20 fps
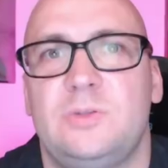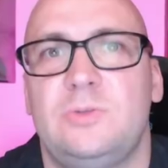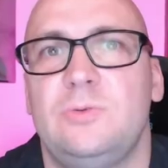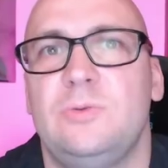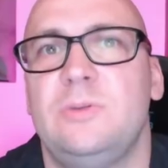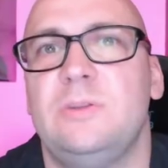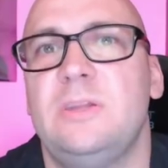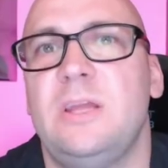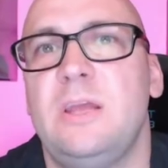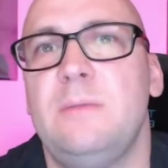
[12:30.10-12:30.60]
To
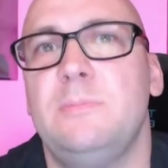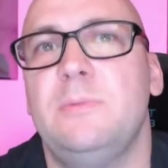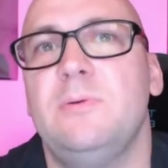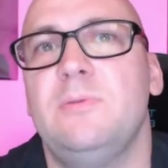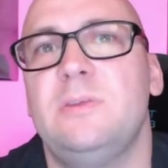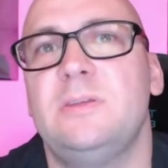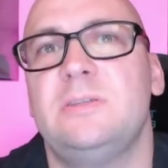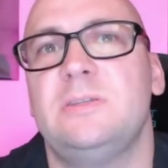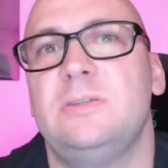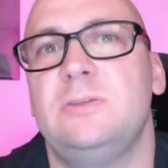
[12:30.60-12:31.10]
enable
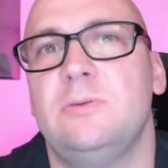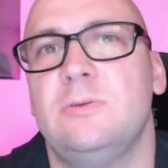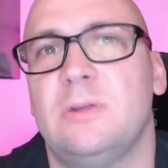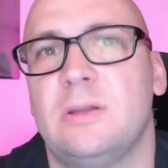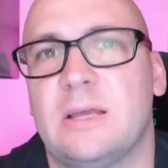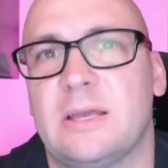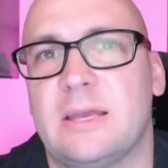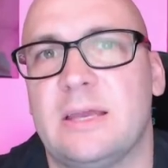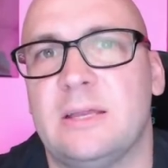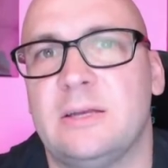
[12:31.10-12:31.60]
this new
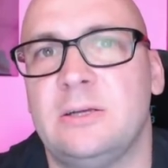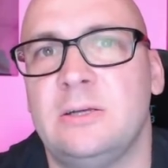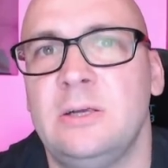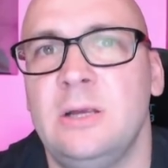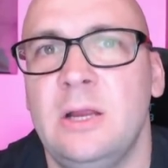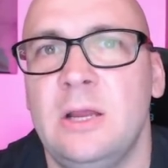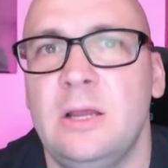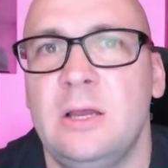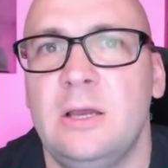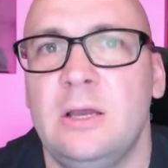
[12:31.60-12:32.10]
allocator,
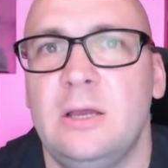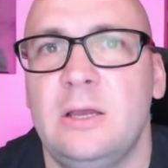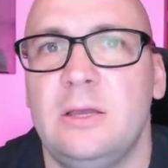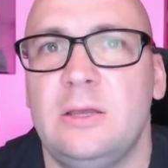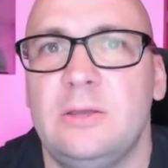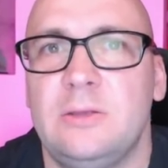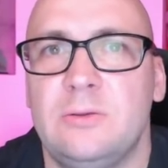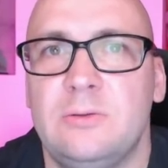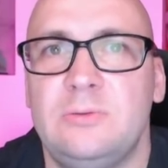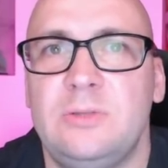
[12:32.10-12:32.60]

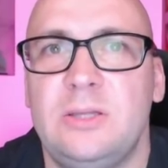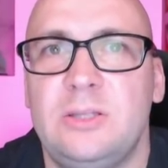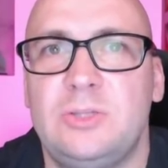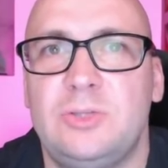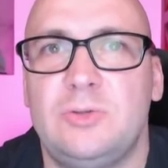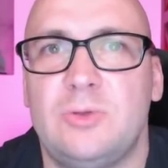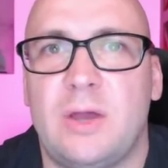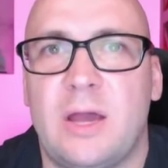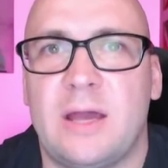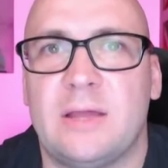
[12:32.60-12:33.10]
you need
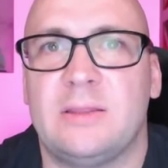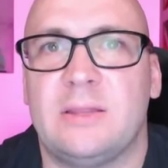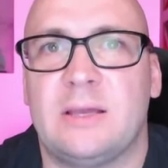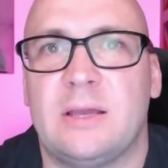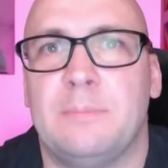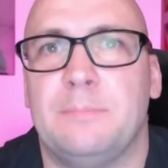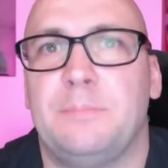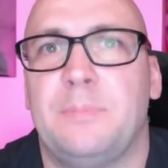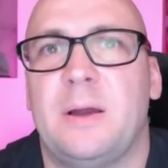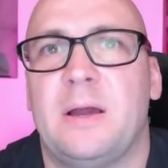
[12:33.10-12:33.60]
to add the
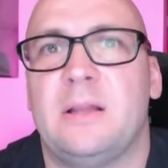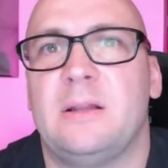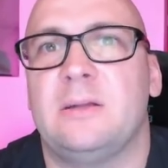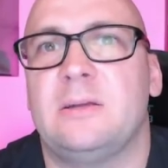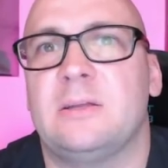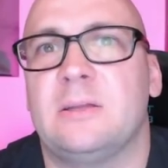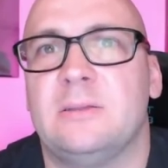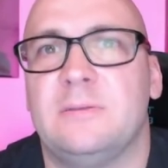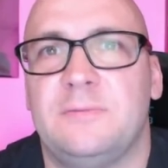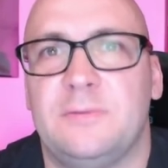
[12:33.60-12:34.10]

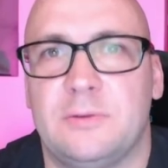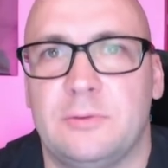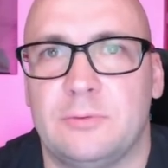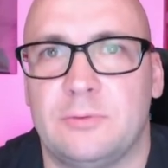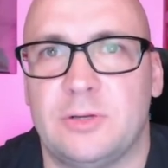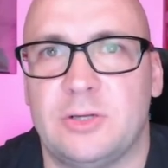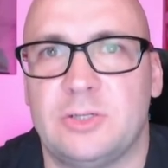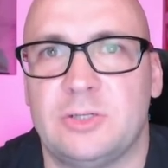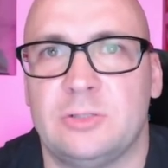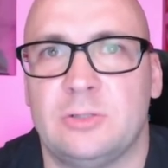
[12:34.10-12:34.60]
compiler
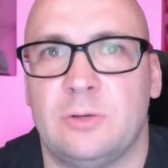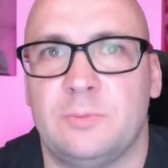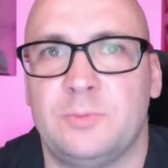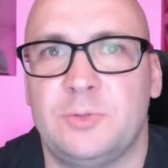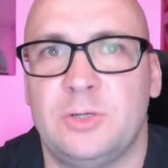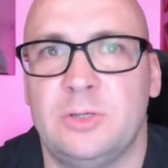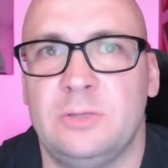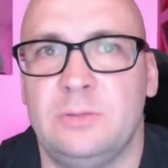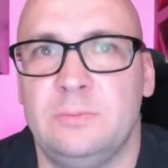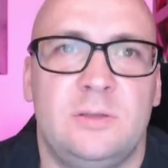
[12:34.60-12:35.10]
configuration
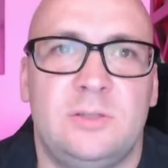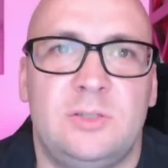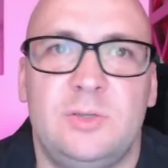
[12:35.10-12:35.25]
option.